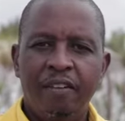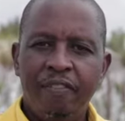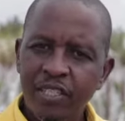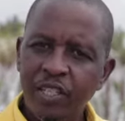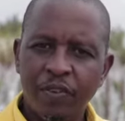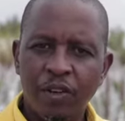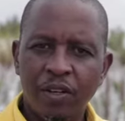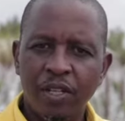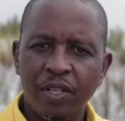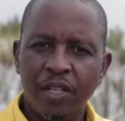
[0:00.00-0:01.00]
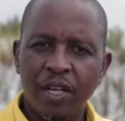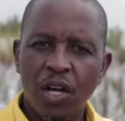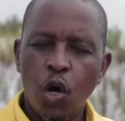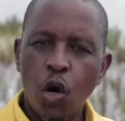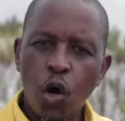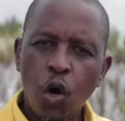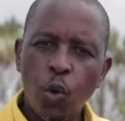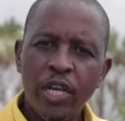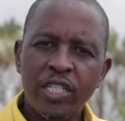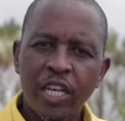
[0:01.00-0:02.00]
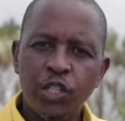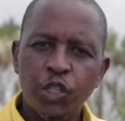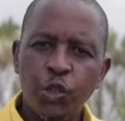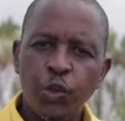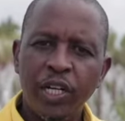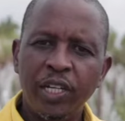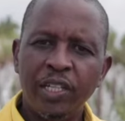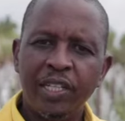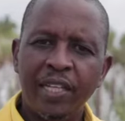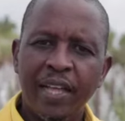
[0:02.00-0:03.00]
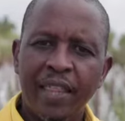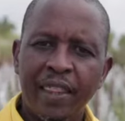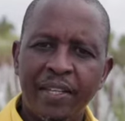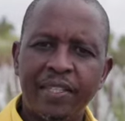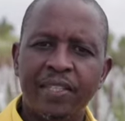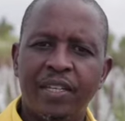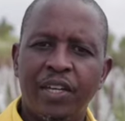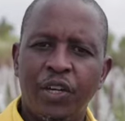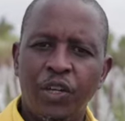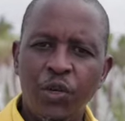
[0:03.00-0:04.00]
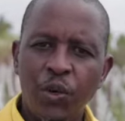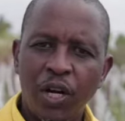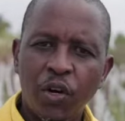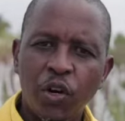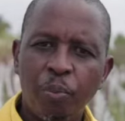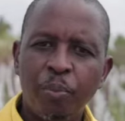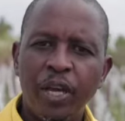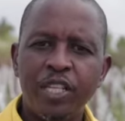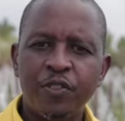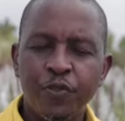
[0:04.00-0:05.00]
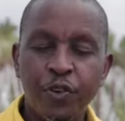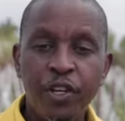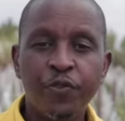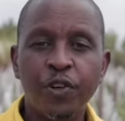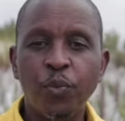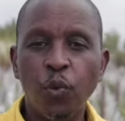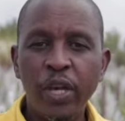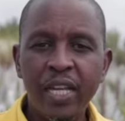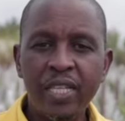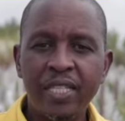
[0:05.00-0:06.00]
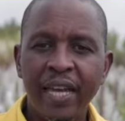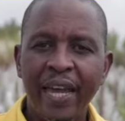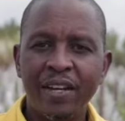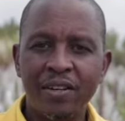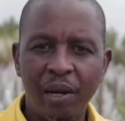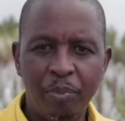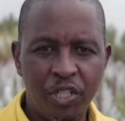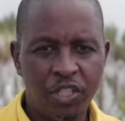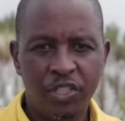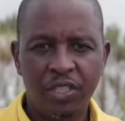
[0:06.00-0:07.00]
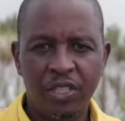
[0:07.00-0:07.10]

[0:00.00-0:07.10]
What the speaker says: First of all, always ensure that your crop is free from weeds and rubbish.